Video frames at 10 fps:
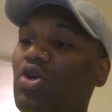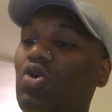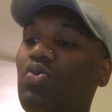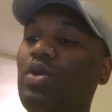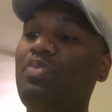
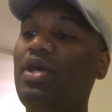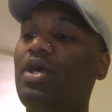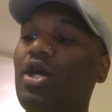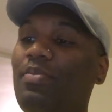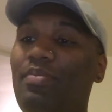so we
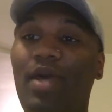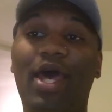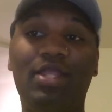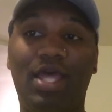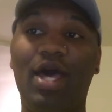pick up
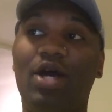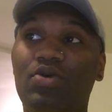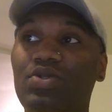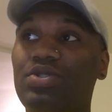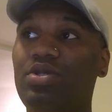at the
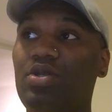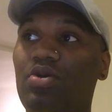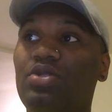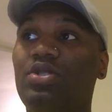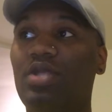house, you
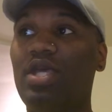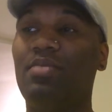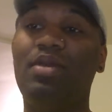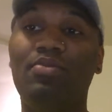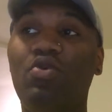know, so they
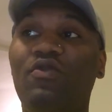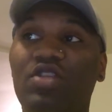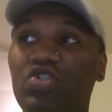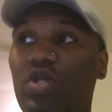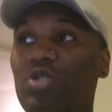can be
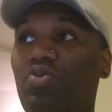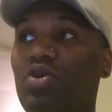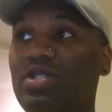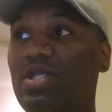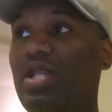moved and
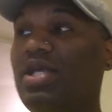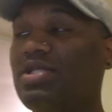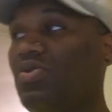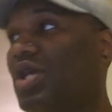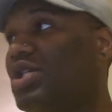transported to the
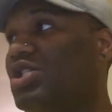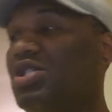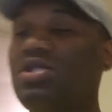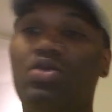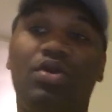next
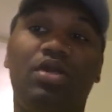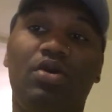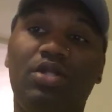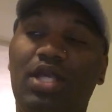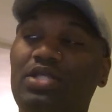location, so he
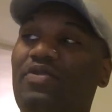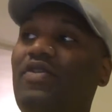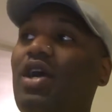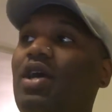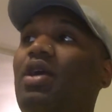can go
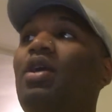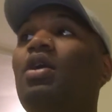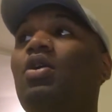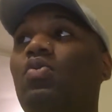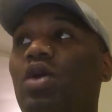testify.
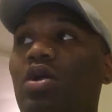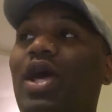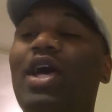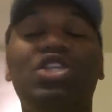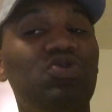
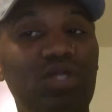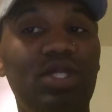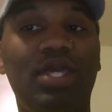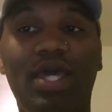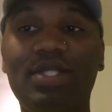Well, as you
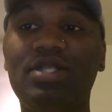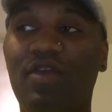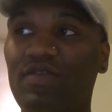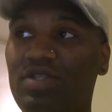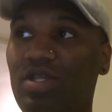can guess,
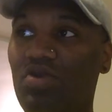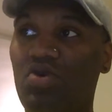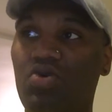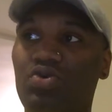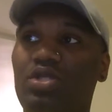everything
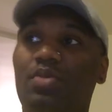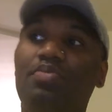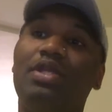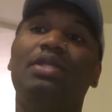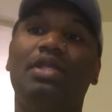goes
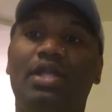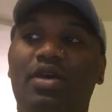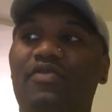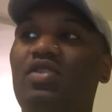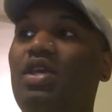completely
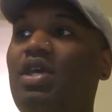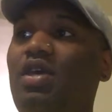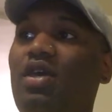left.